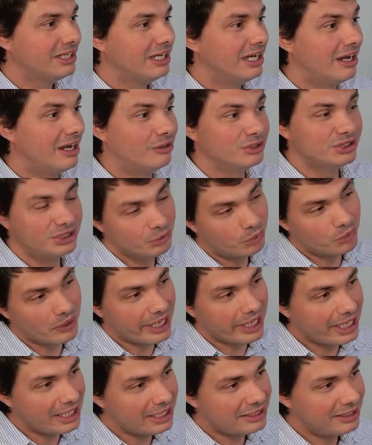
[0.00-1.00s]
How's the
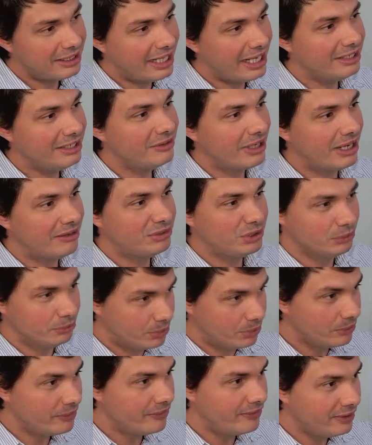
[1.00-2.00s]
weight that you have to
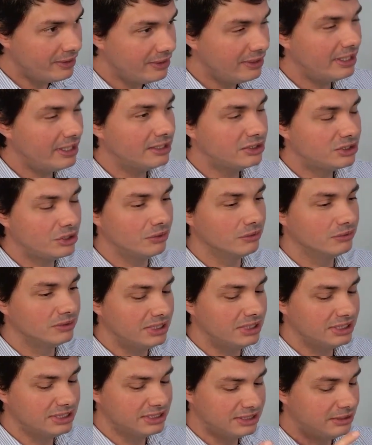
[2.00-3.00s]
put in there? So
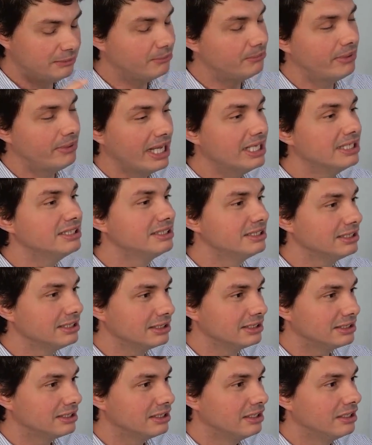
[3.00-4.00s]
this is the
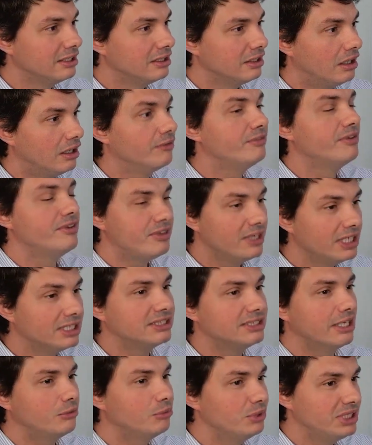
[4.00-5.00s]
basic of the things
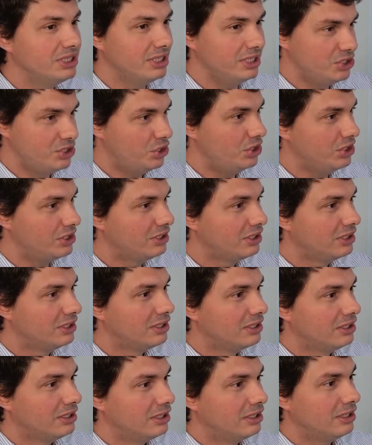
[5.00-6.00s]
that we teach here.
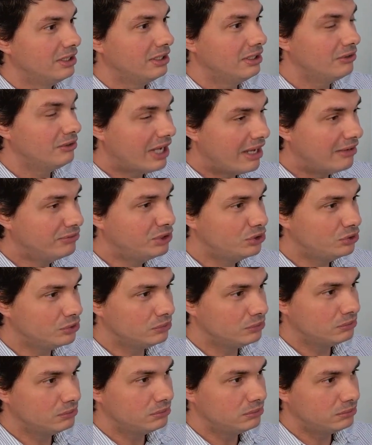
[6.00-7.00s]
You have
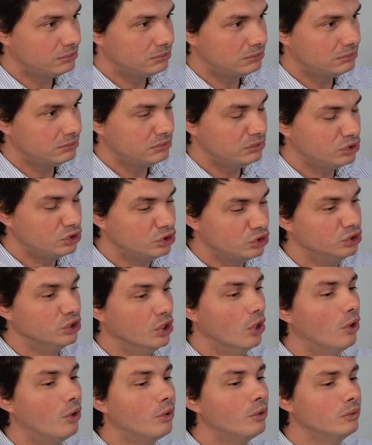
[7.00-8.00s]
to
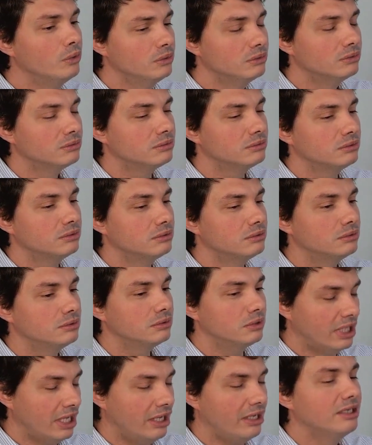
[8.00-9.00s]
know,
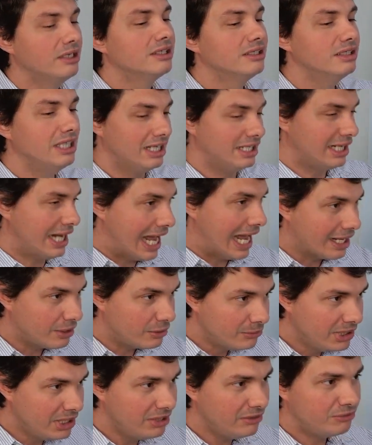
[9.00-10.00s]
okay, the
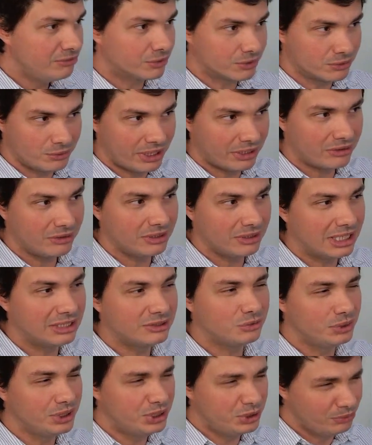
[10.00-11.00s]
anatomy for recognize
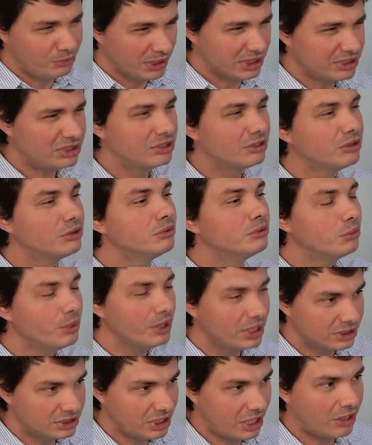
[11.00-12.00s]
which muscle. We
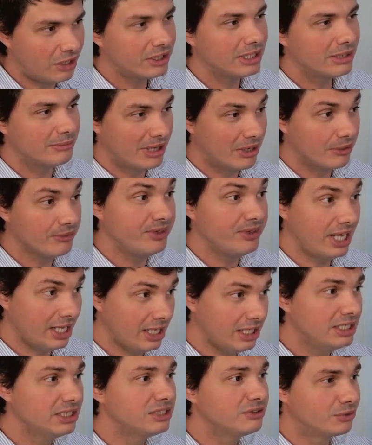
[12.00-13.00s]
are talking about
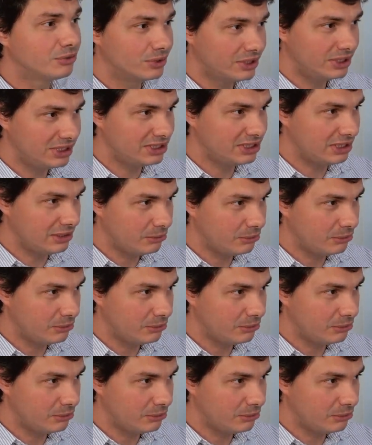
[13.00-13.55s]
tennis, for example.